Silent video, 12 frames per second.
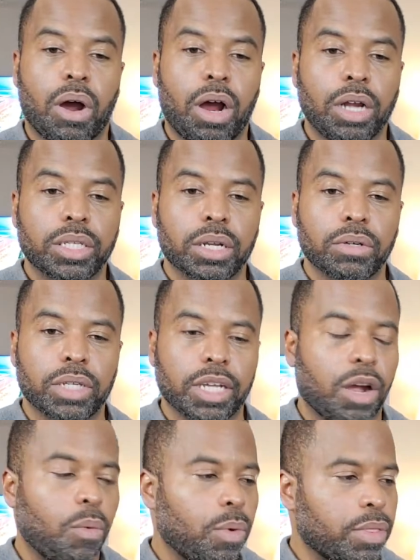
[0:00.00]
also to
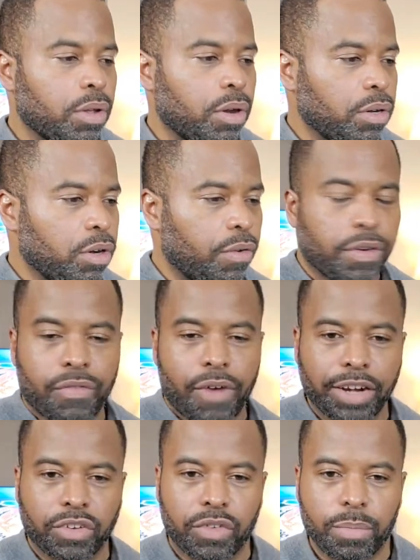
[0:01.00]
help with your, your
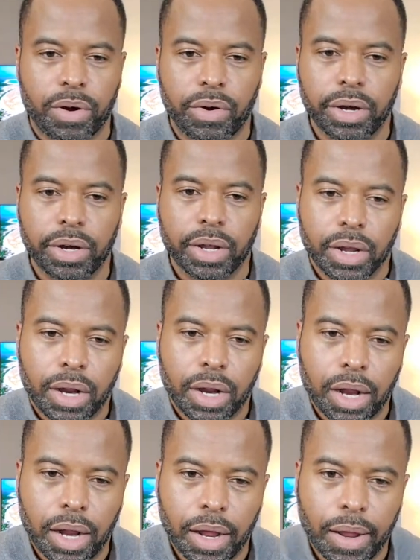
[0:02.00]
refractory period.
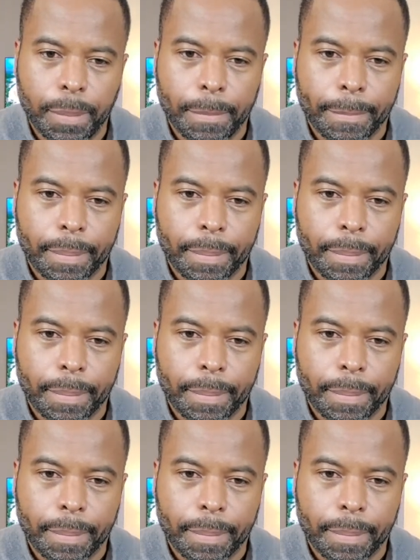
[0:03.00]
Uh huh.